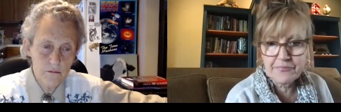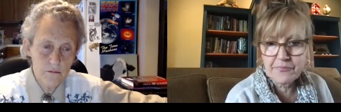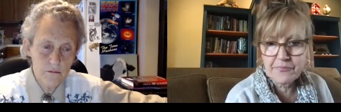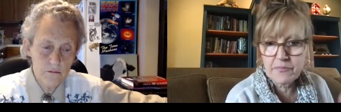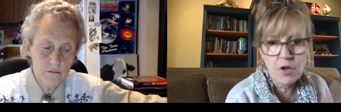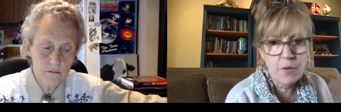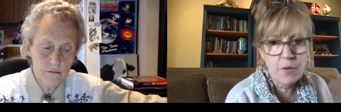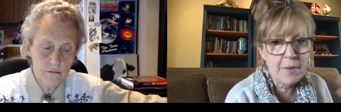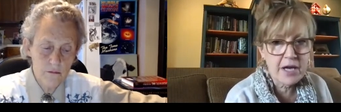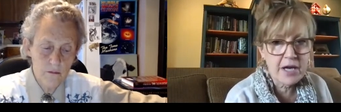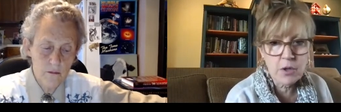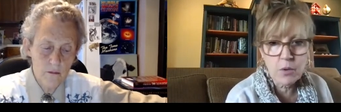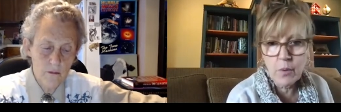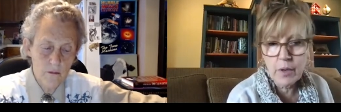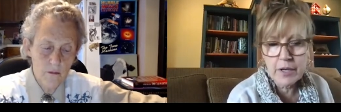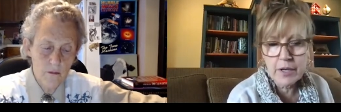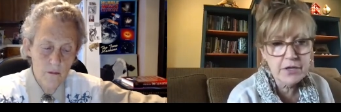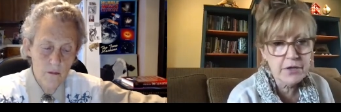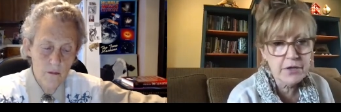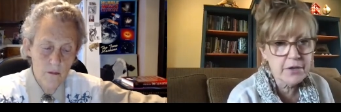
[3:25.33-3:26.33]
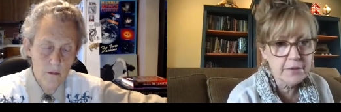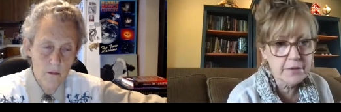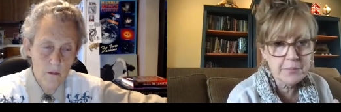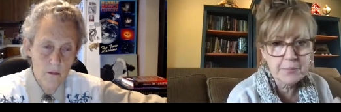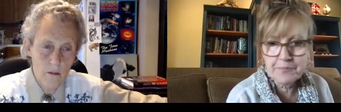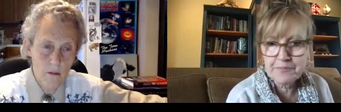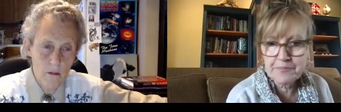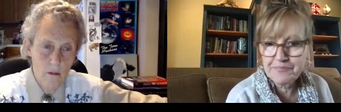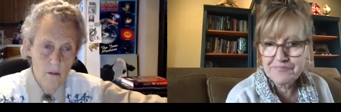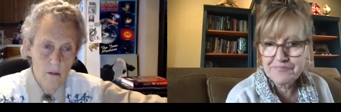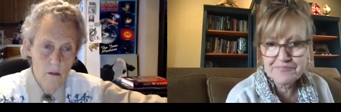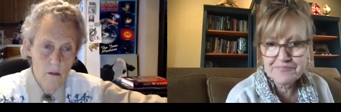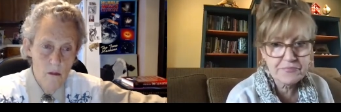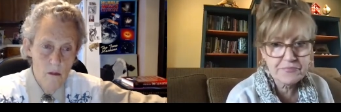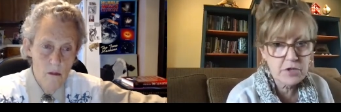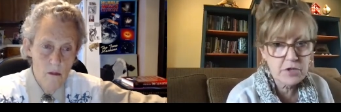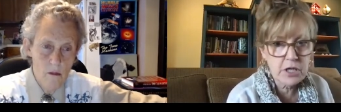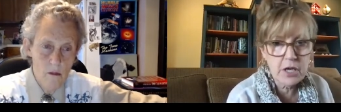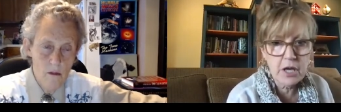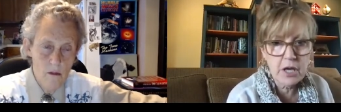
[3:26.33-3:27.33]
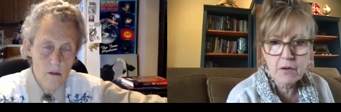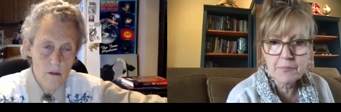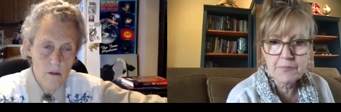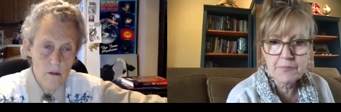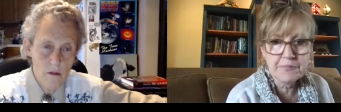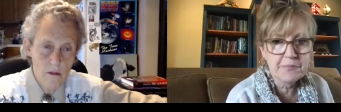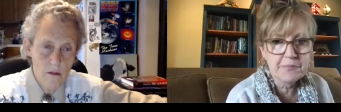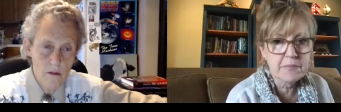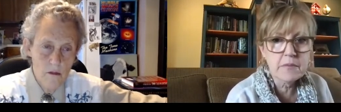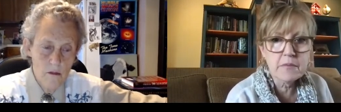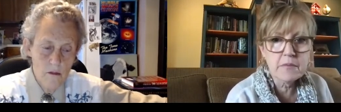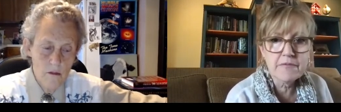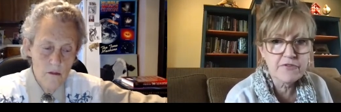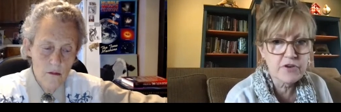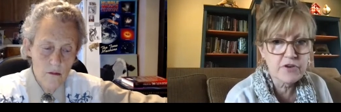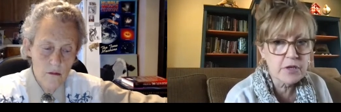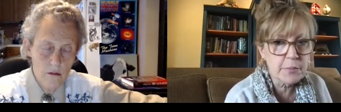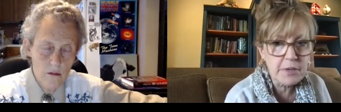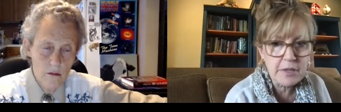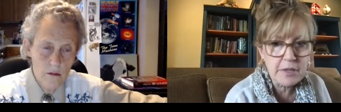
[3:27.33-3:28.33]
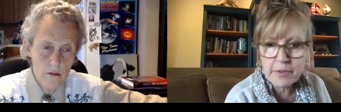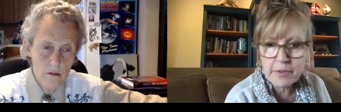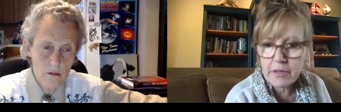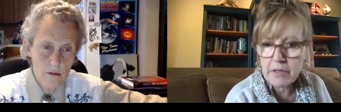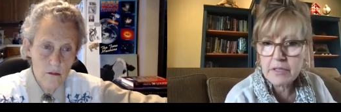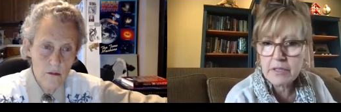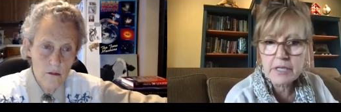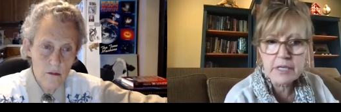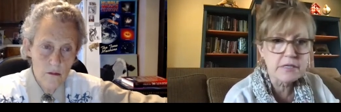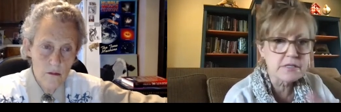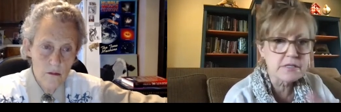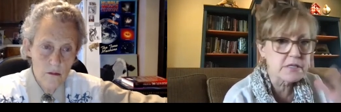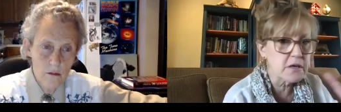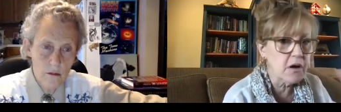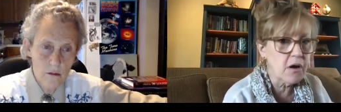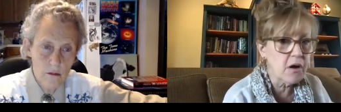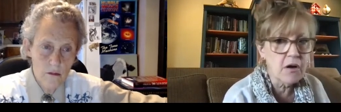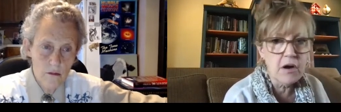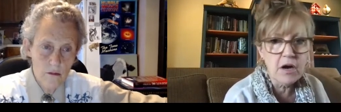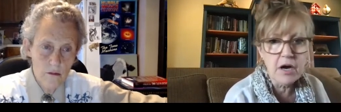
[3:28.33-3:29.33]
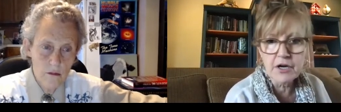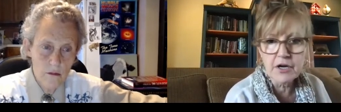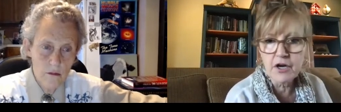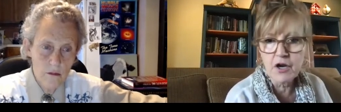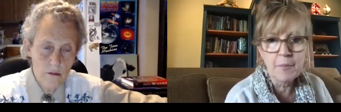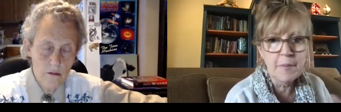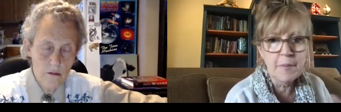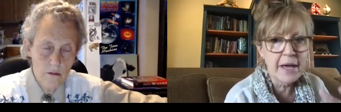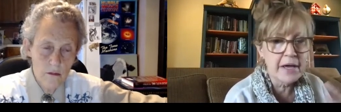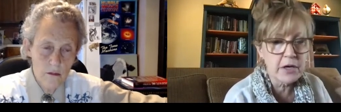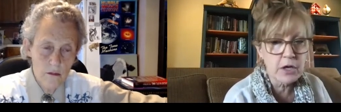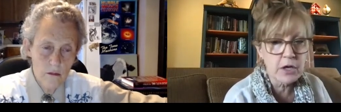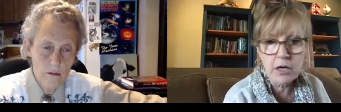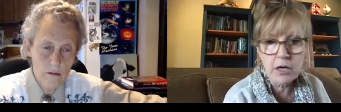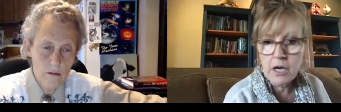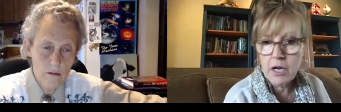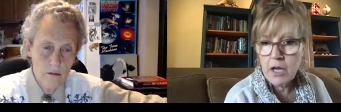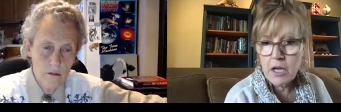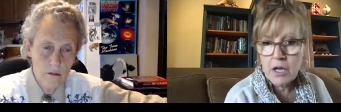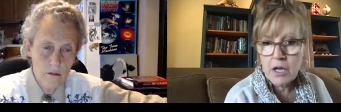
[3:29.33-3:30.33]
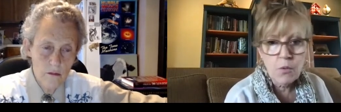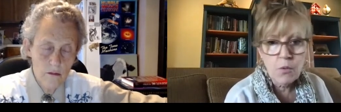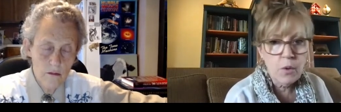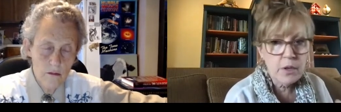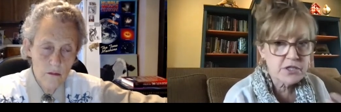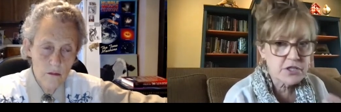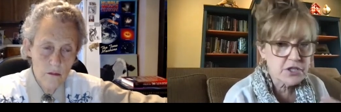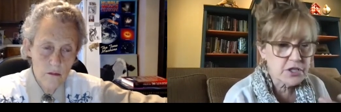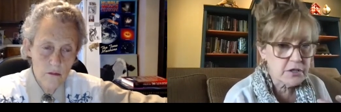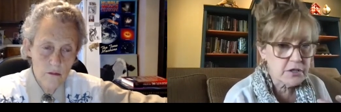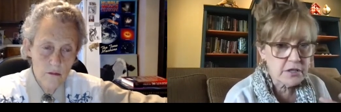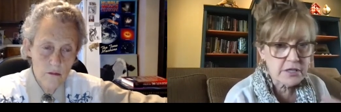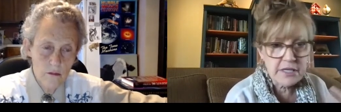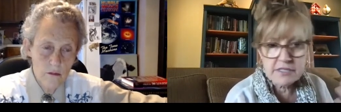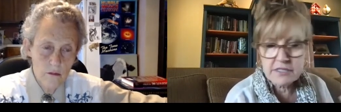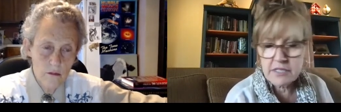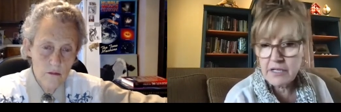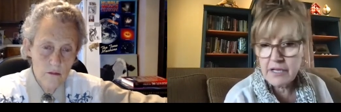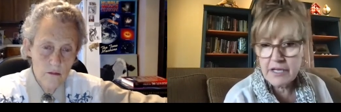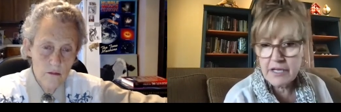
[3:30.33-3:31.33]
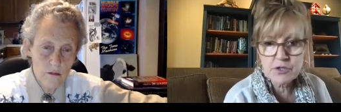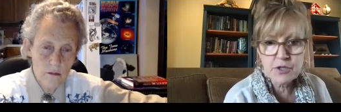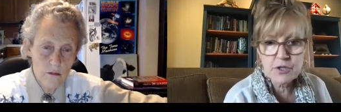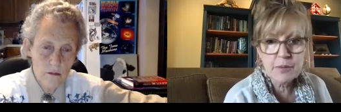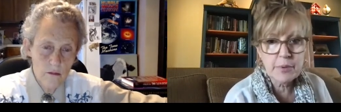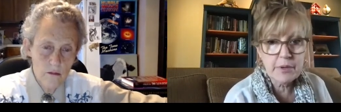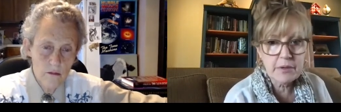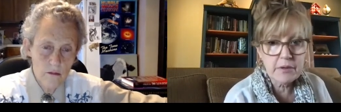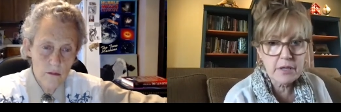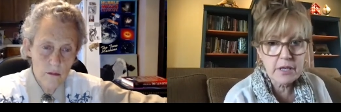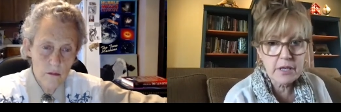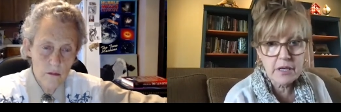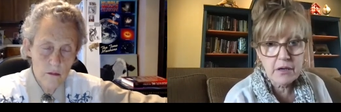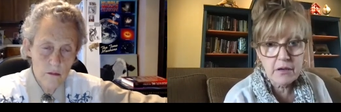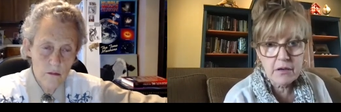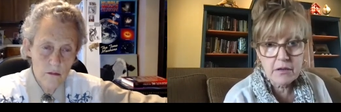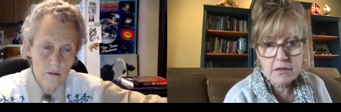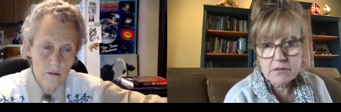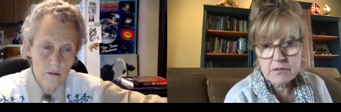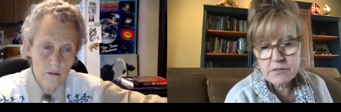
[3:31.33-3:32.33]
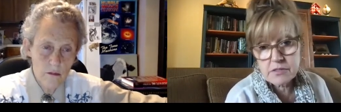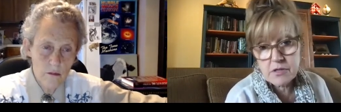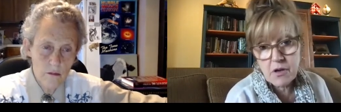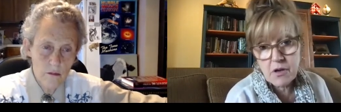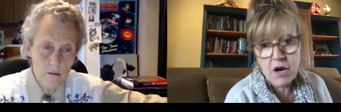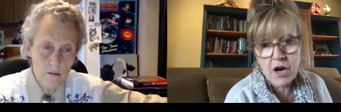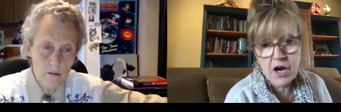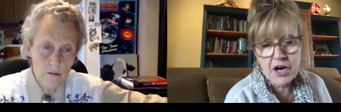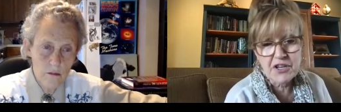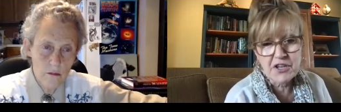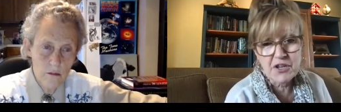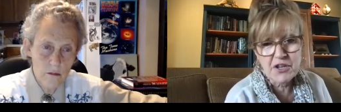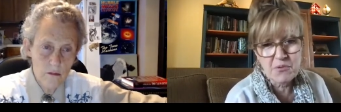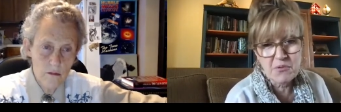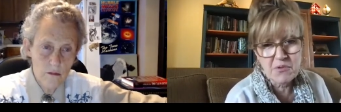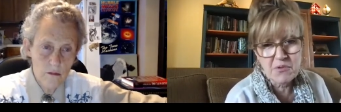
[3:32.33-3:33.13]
Speaker 1: no matter what your you know verbal abilities are no matter what your intellectual ability are you